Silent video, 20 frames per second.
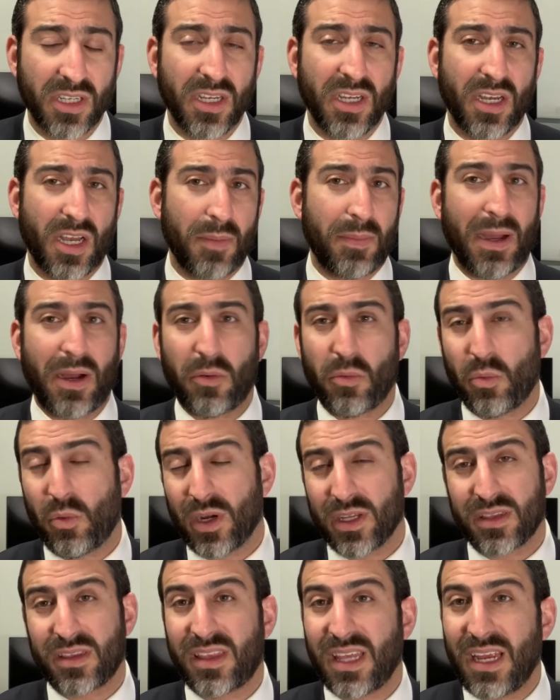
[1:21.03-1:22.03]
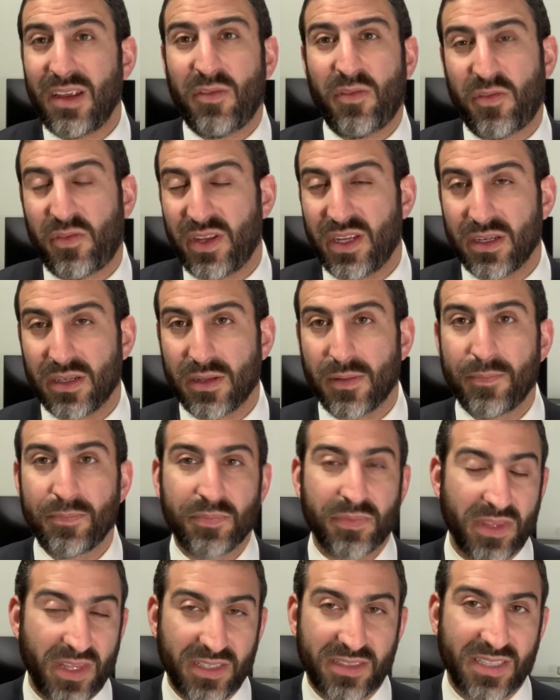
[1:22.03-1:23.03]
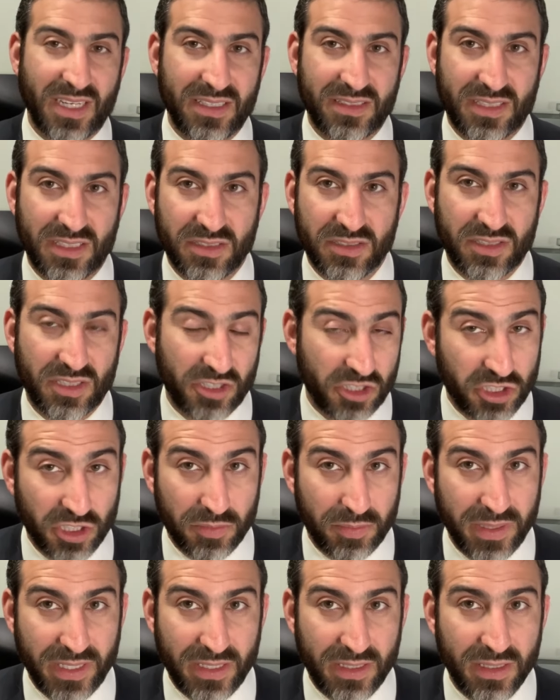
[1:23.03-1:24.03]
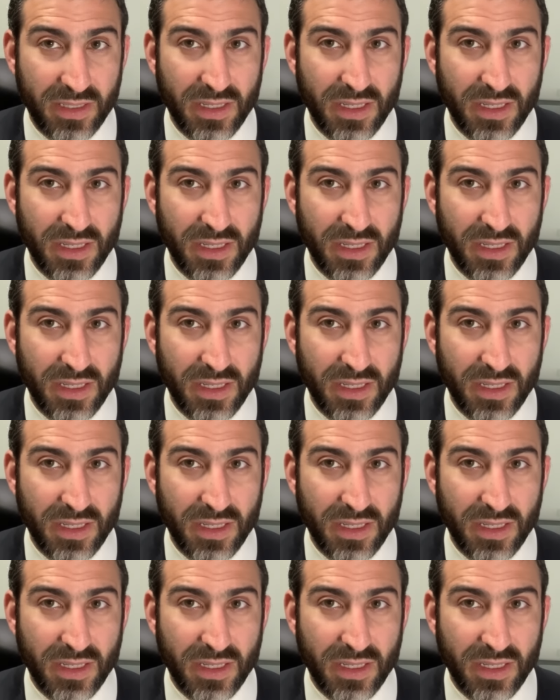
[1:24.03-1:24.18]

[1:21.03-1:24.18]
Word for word: about what they feel the sentence should be,